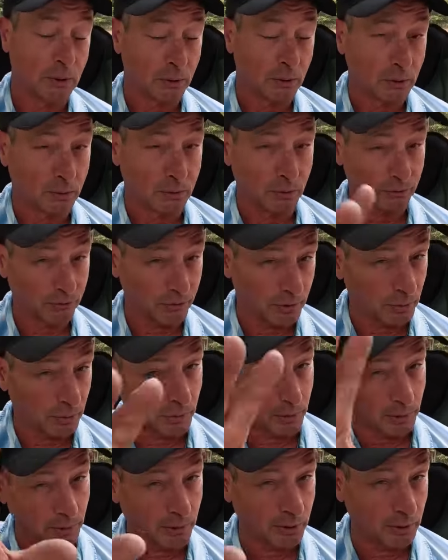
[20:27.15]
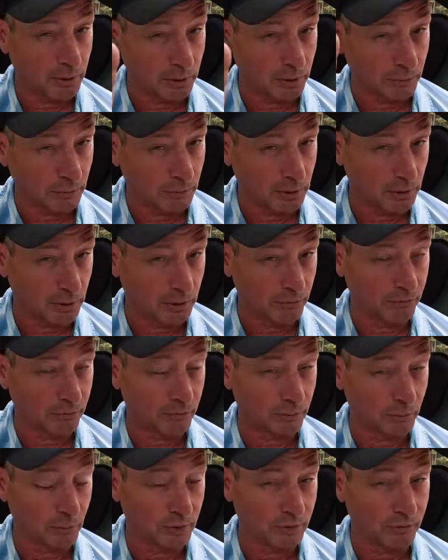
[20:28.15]
And of course, they were in, in the middle of
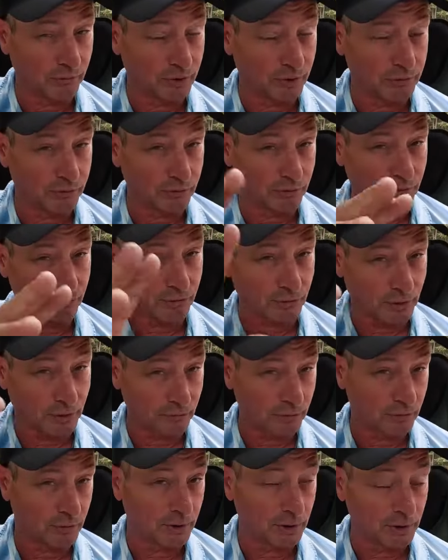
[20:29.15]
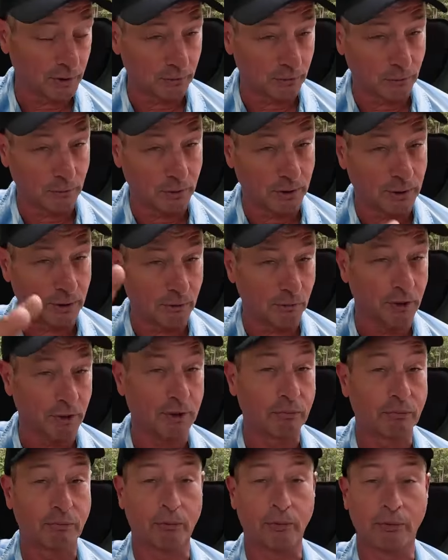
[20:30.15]
some renovation stuff and getting, getting
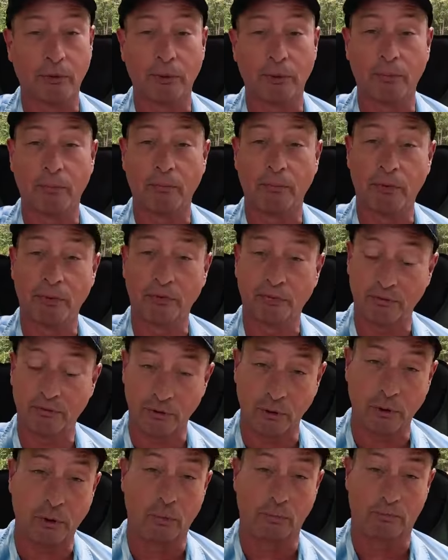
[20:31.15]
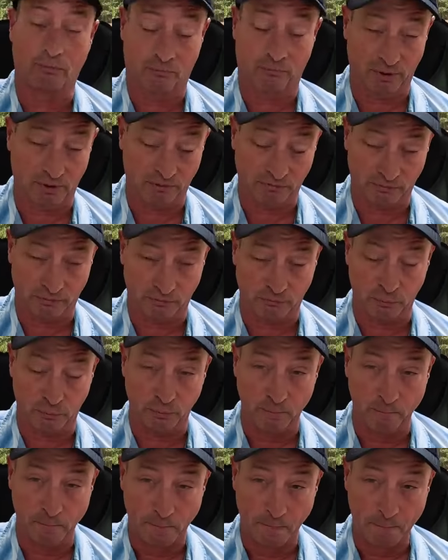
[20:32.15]
ready for the, the Syrup Festival.